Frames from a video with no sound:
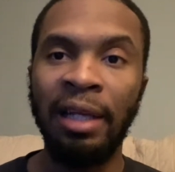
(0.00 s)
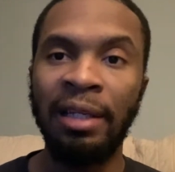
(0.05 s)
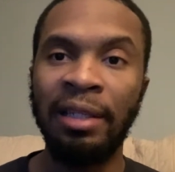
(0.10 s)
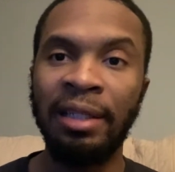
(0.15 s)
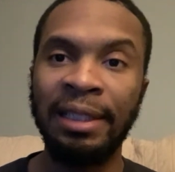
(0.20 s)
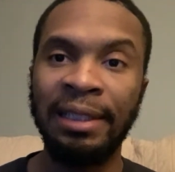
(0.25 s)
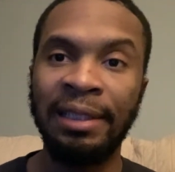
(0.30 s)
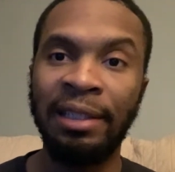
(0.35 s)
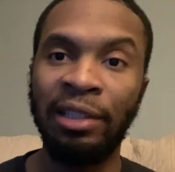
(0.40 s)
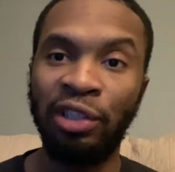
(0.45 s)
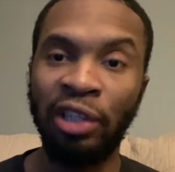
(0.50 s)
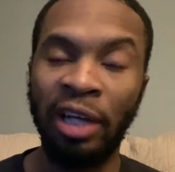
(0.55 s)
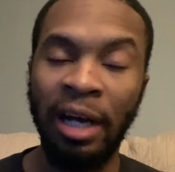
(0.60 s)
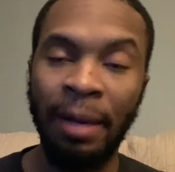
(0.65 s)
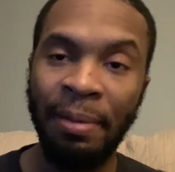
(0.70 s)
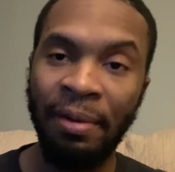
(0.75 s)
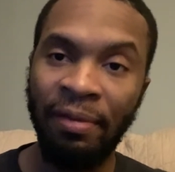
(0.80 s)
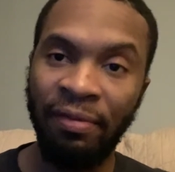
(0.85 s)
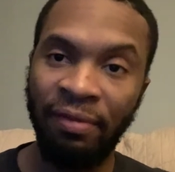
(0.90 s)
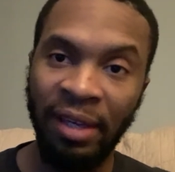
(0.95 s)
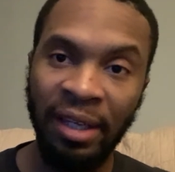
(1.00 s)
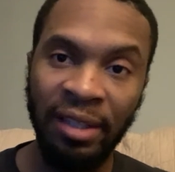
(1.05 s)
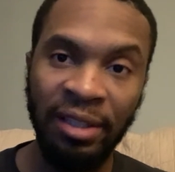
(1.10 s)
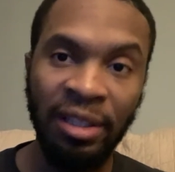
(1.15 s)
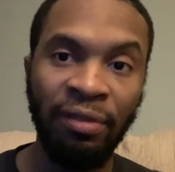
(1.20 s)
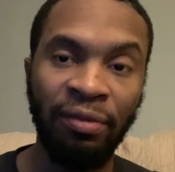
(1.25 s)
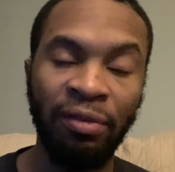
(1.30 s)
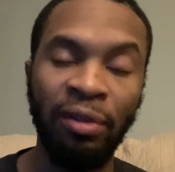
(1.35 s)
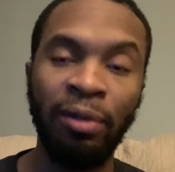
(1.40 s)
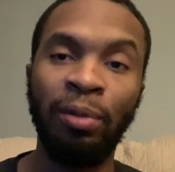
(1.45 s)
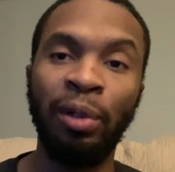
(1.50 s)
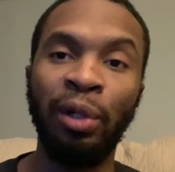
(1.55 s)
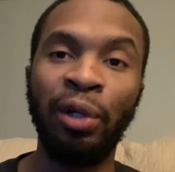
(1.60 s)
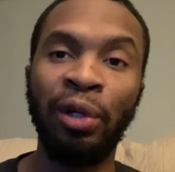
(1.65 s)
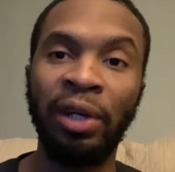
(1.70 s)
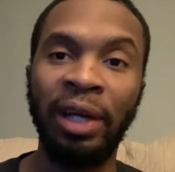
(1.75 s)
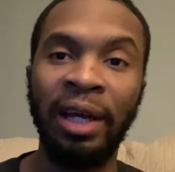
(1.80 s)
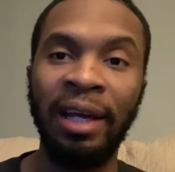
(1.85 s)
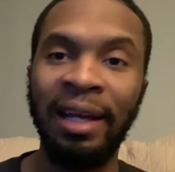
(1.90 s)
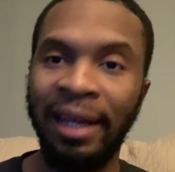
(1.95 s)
does the job of fancy footwork